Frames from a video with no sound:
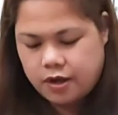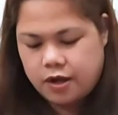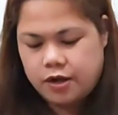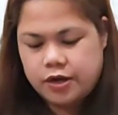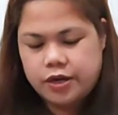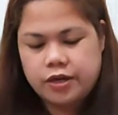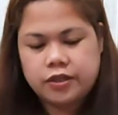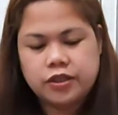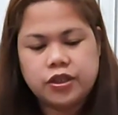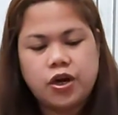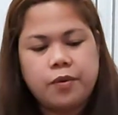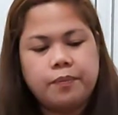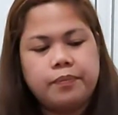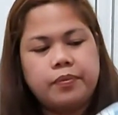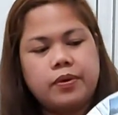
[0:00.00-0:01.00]
on the
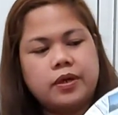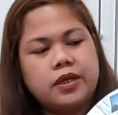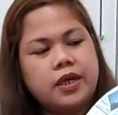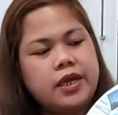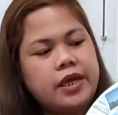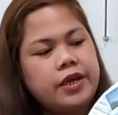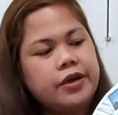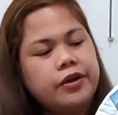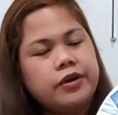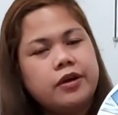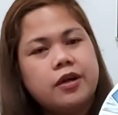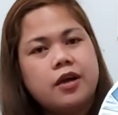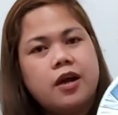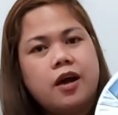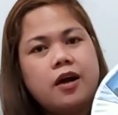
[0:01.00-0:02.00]
top here,
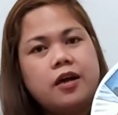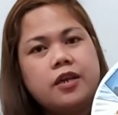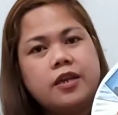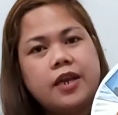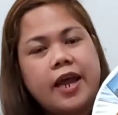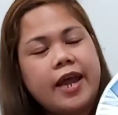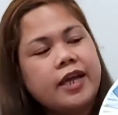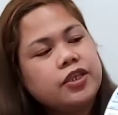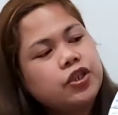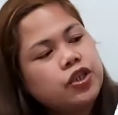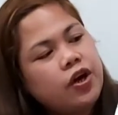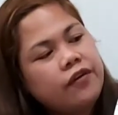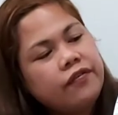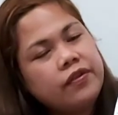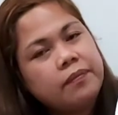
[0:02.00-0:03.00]
the edge
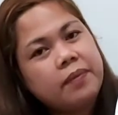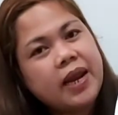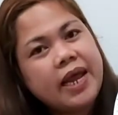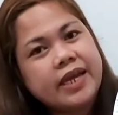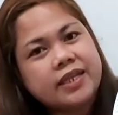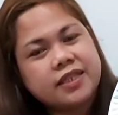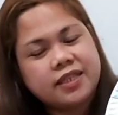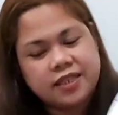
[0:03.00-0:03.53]
of the plate.